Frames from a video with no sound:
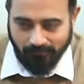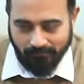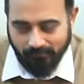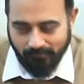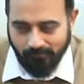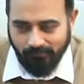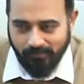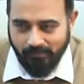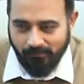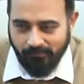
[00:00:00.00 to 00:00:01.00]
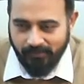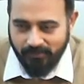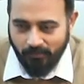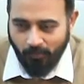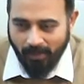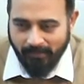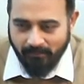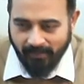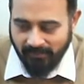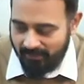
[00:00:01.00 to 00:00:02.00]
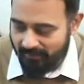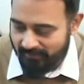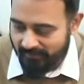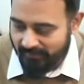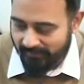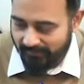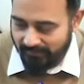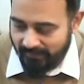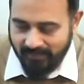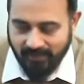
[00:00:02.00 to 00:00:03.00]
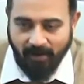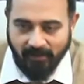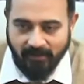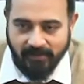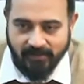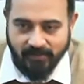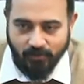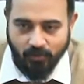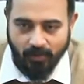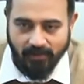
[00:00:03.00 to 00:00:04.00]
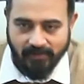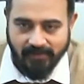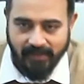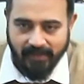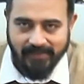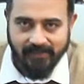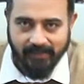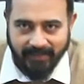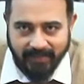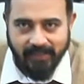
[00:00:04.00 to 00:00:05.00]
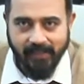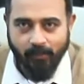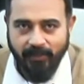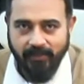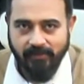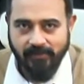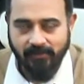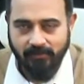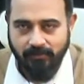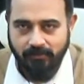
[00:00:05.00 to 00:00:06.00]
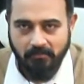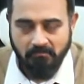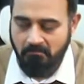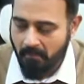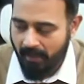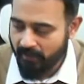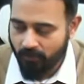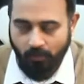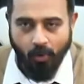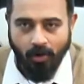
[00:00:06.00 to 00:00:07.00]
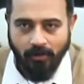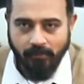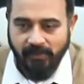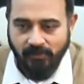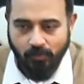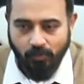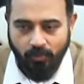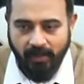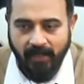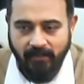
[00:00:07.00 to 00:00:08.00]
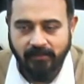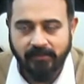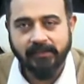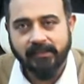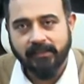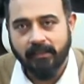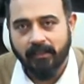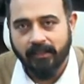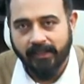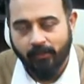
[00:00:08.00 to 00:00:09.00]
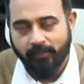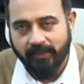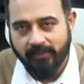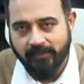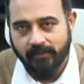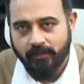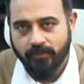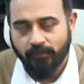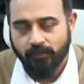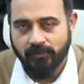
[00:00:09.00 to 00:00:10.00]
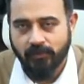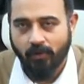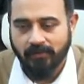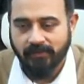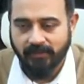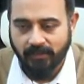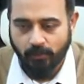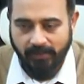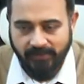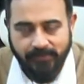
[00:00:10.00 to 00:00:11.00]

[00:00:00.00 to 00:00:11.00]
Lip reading: Which what I mean by that is some analyst who understands Indian equity research might not be so good at equity research for the stocks in the US.